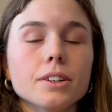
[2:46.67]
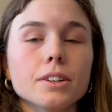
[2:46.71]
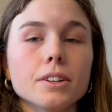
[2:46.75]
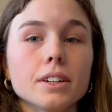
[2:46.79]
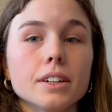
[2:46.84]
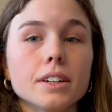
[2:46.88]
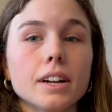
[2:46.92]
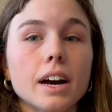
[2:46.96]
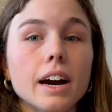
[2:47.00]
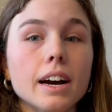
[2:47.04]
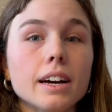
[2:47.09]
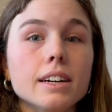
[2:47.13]

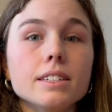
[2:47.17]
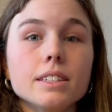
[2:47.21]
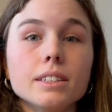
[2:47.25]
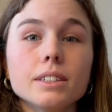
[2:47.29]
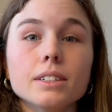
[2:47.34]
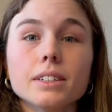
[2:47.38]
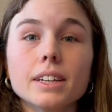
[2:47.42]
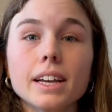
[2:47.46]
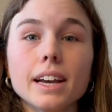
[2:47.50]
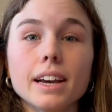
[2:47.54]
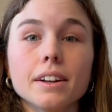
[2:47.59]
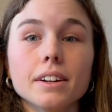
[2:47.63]
an ideal
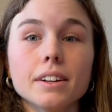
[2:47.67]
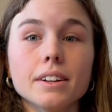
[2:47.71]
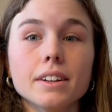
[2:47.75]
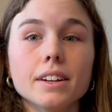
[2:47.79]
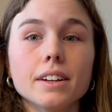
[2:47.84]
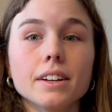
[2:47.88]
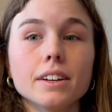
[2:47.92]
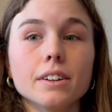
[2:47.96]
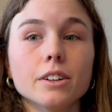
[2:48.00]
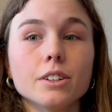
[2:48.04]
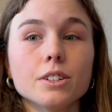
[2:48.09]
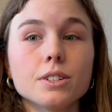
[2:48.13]
candidate
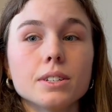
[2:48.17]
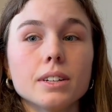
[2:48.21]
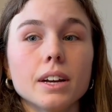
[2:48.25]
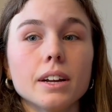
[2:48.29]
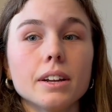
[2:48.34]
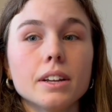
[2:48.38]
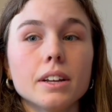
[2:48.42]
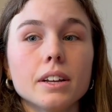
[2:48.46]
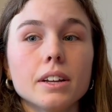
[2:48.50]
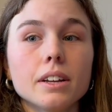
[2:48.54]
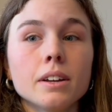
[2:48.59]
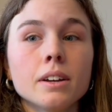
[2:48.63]
in our
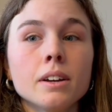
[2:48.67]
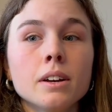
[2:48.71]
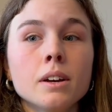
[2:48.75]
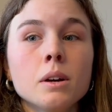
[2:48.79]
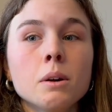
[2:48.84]
study,